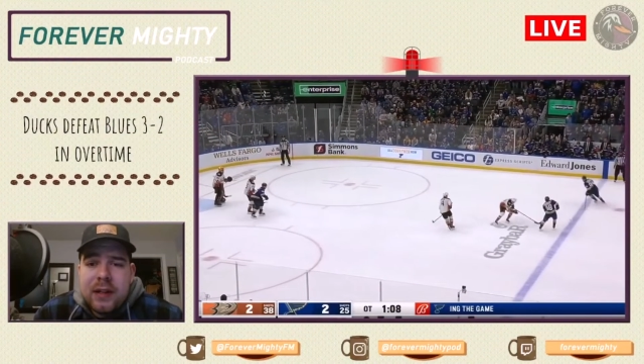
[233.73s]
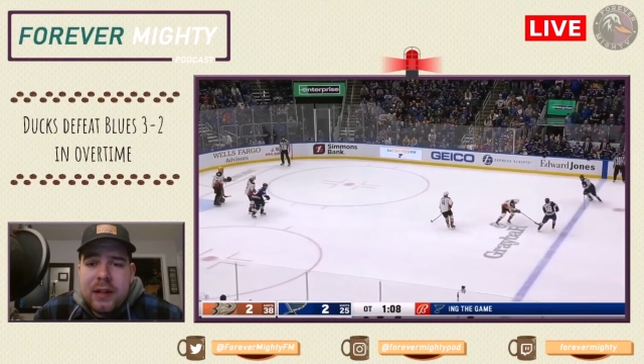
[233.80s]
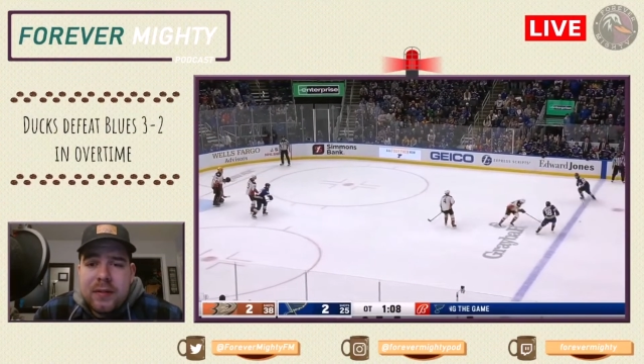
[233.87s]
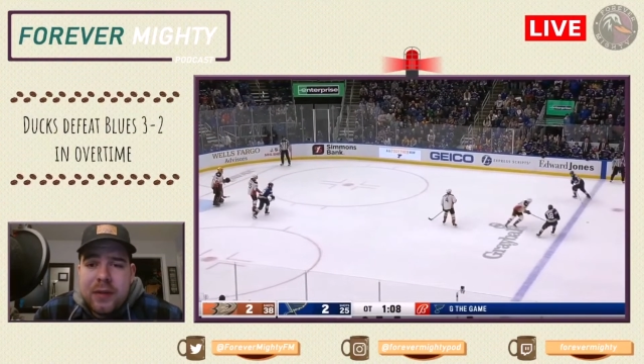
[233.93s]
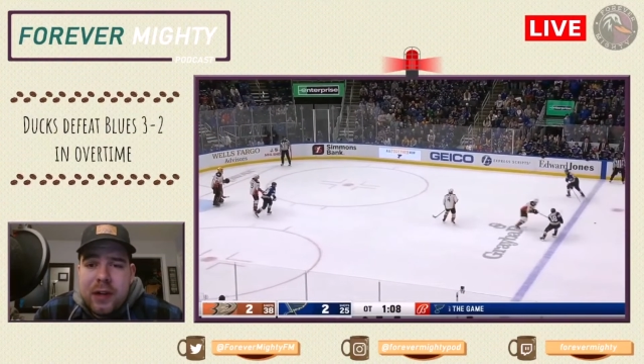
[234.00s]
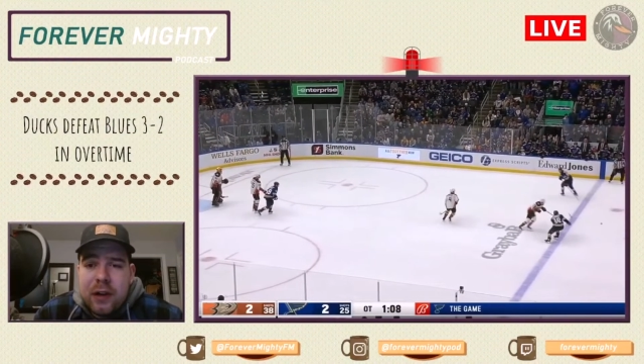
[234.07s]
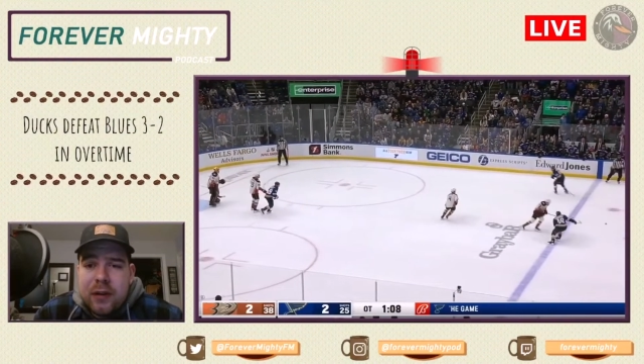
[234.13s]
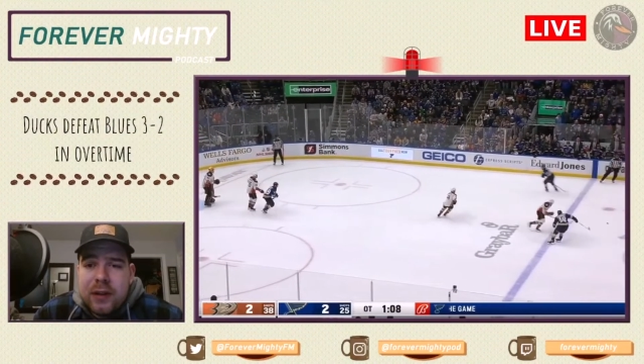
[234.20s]
So
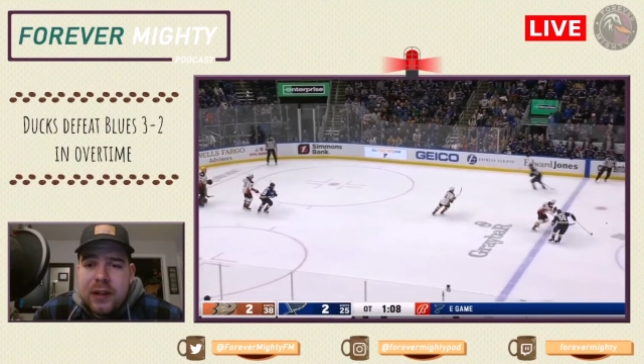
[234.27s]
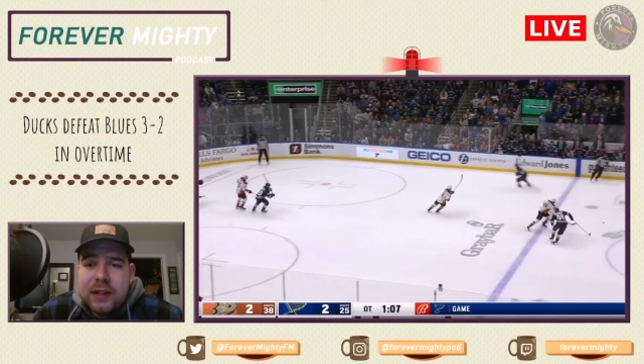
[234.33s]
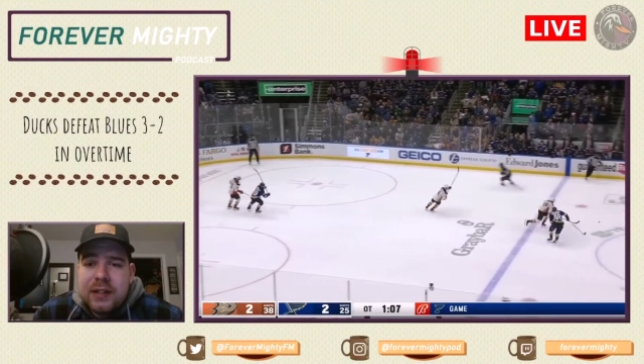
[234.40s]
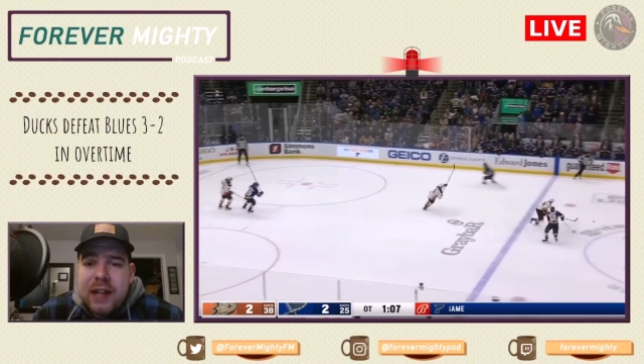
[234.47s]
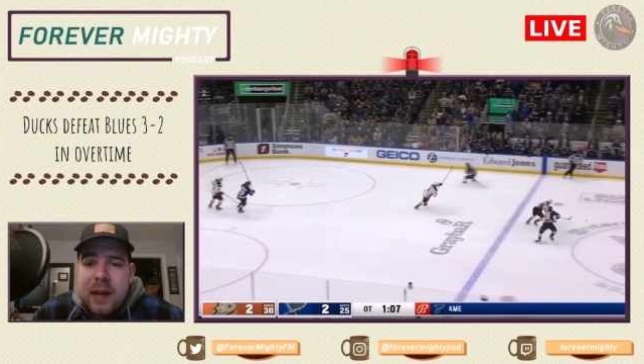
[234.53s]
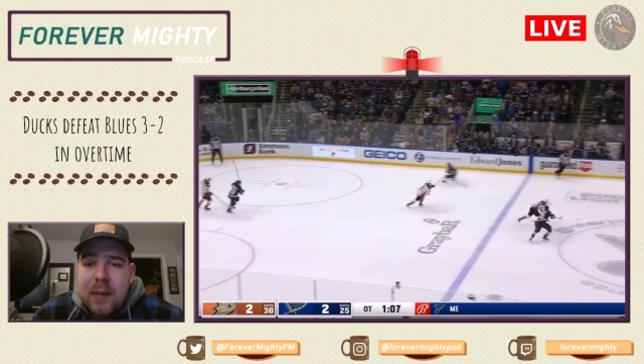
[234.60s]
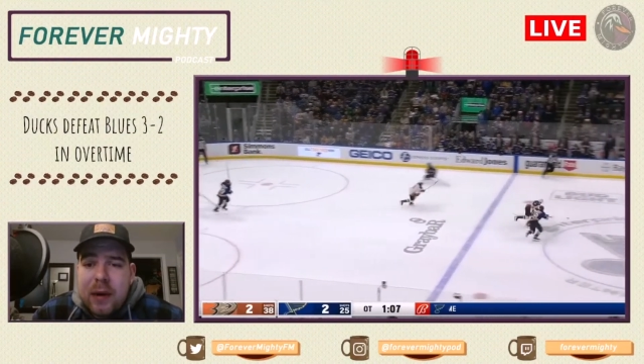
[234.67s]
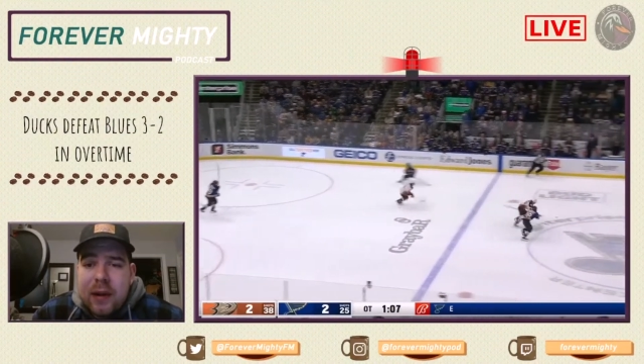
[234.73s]
as we know, the
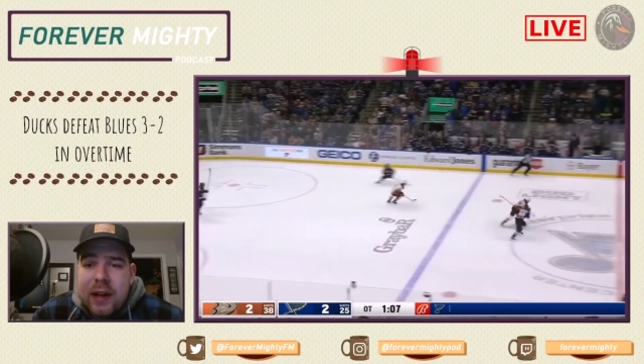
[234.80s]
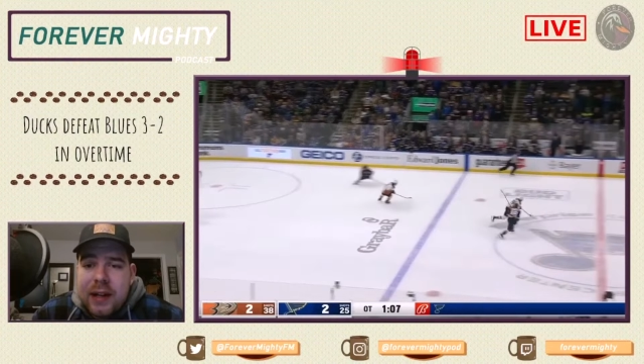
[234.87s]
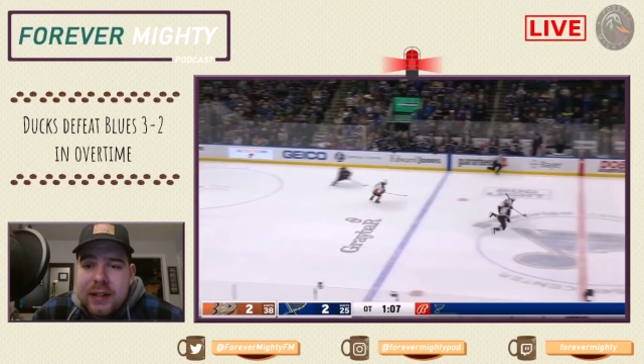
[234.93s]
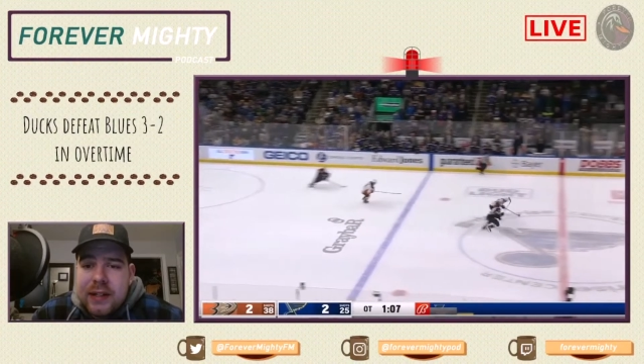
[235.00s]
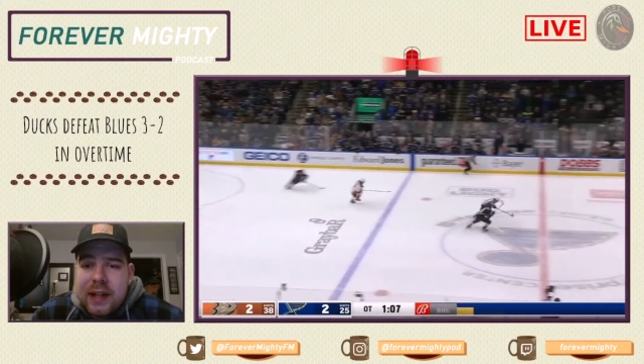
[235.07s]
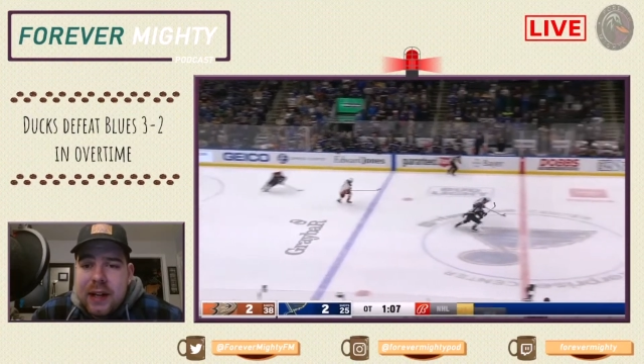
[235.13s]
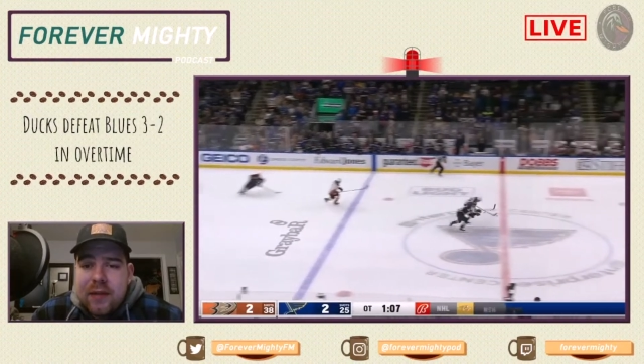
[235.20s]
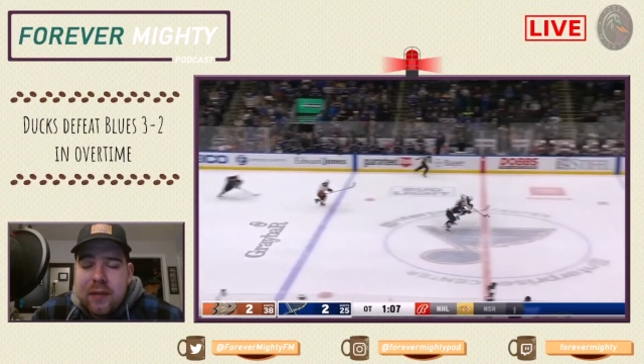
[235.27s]
Ducks came out
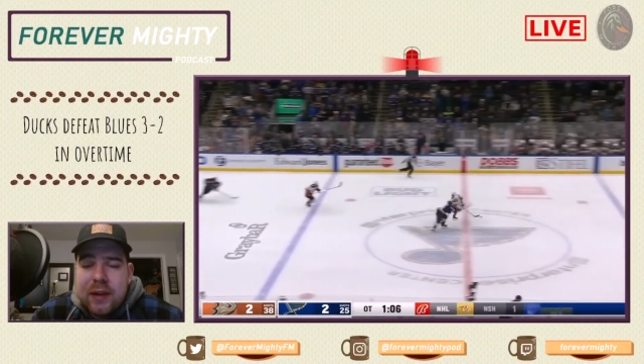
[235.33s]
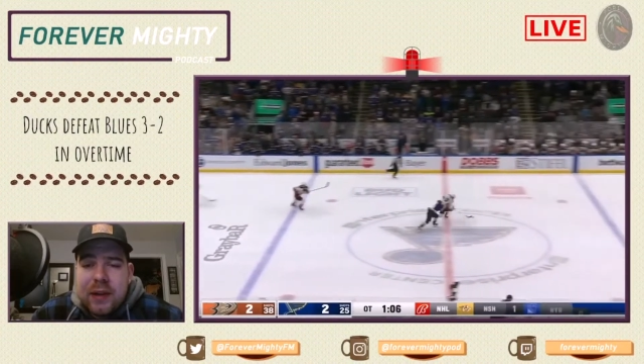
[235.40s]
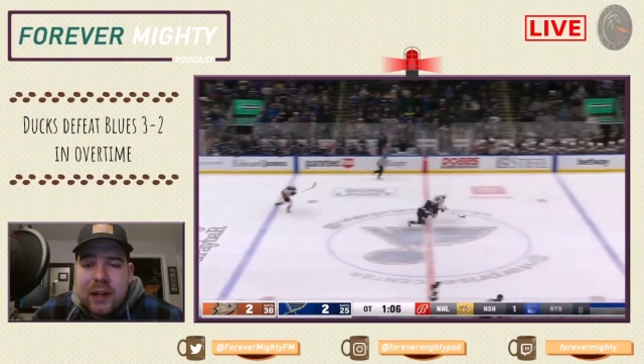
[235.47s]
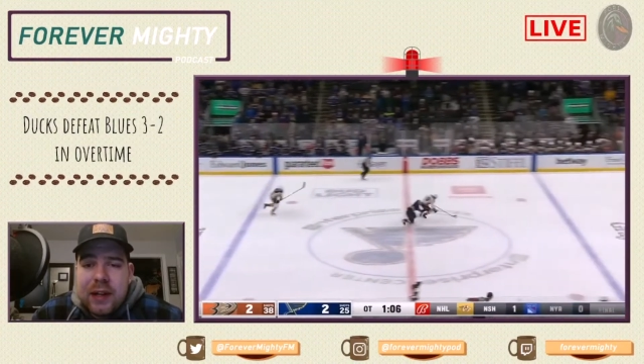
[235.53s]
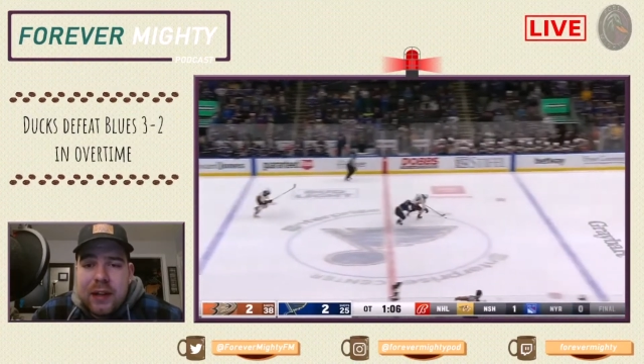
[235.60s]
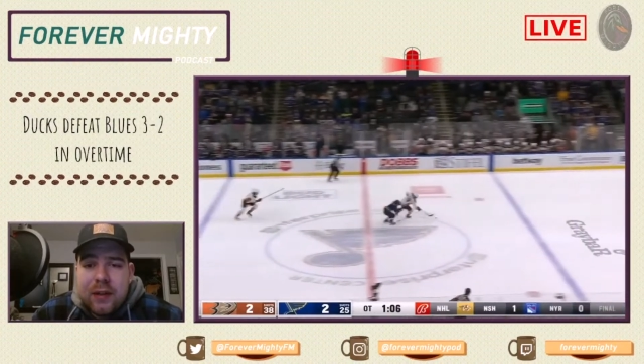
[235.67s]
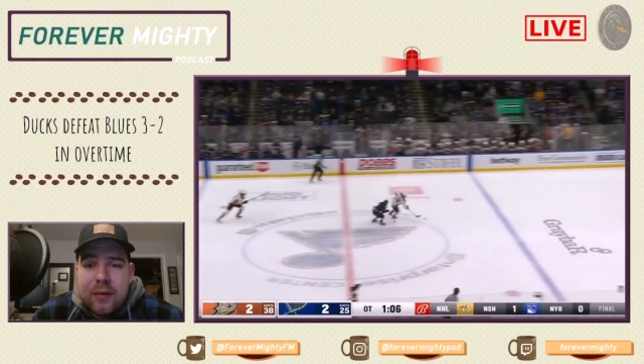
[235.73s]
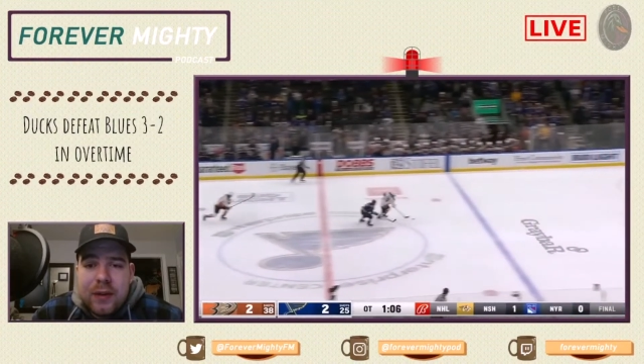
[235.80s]
last night with
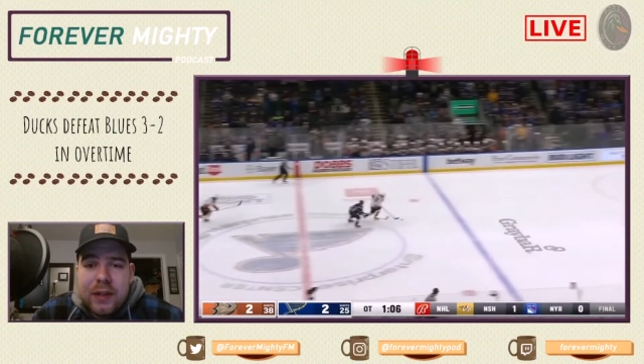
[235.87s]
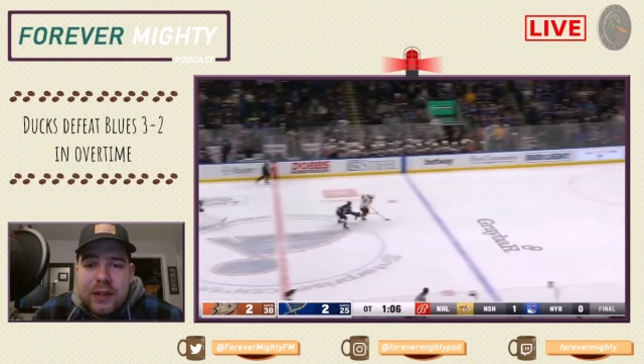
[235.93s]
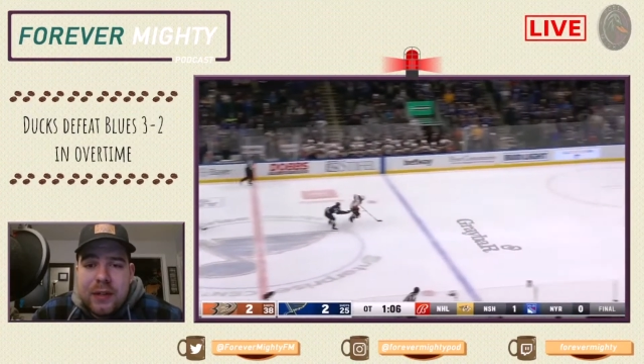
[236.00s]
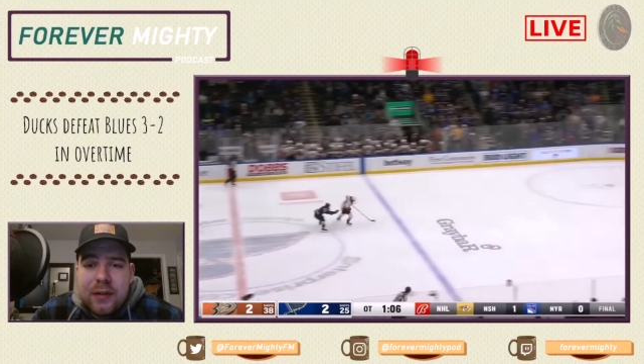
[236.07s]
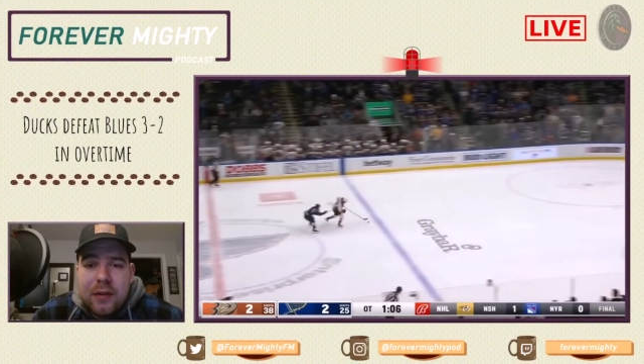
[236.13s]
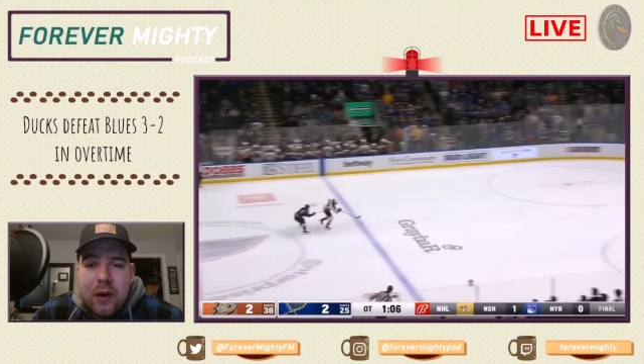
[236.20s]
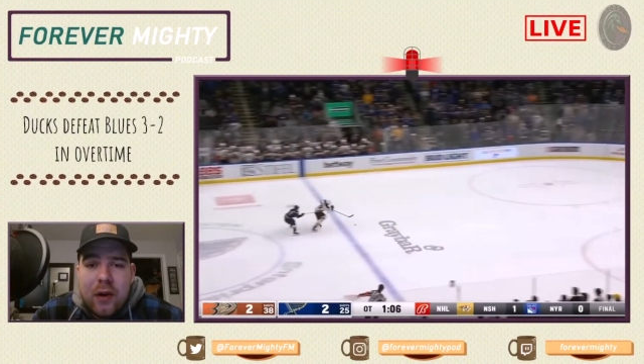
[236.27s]
a 3-2